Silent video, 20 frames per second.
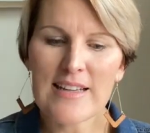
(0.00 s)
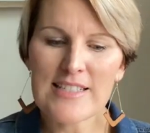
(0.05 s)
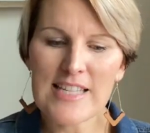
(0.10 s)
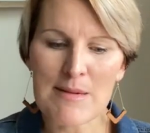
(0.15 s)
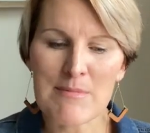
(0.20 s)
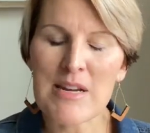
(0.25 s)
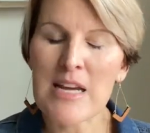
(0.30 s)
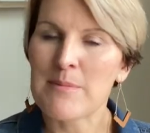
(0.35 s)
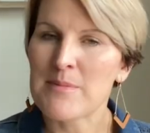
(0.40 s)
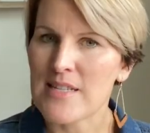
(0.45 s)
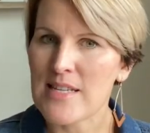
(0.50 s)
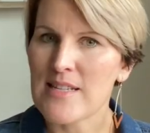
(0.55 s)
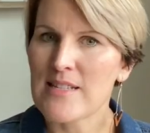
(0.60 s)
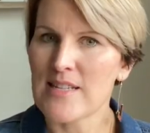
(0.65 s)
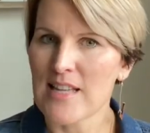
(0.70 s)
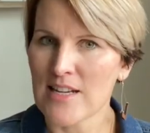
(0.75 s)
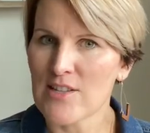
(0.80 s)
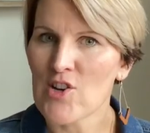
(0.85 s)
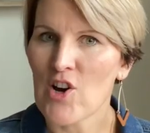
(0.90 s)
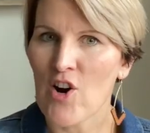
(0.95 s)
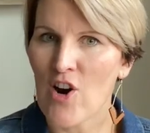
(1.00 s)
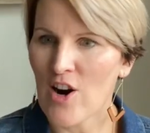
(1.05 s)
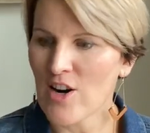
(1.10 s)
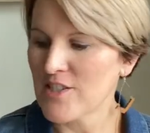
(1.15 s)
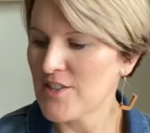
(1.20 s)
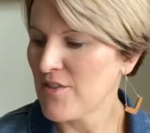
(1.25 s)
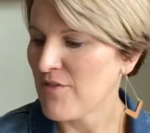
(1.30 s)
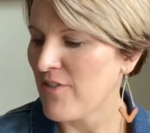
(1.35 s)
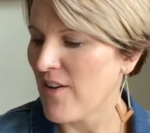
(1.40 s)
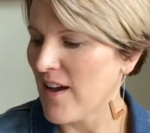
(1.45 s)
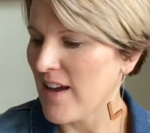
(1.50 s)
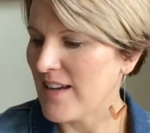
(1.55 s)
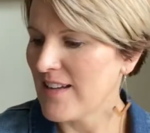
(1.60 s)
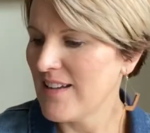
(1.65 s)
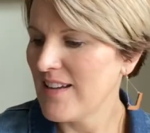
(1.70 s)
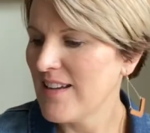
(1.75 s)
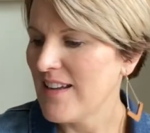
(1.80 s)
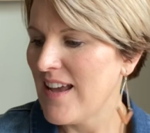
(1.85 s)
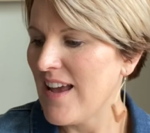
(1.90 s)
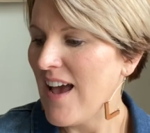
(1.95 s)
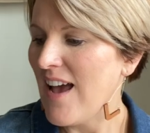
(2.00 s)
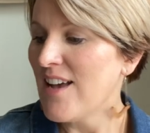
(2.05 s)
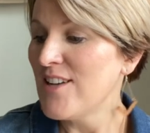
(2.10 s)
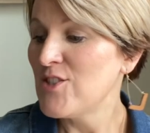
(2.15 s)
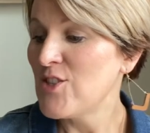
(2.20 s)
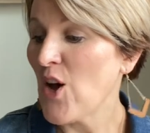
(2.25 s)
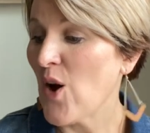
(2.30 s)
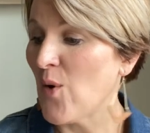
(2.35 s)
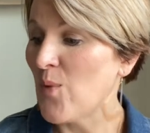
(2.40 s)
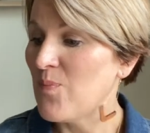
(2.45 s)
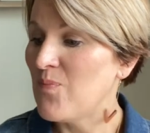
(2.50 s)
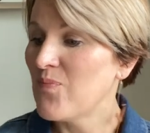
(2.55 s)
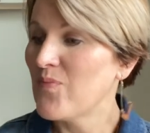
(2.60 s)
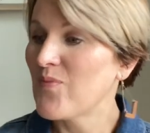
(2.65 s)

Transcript: sometimes these things are hard to find. So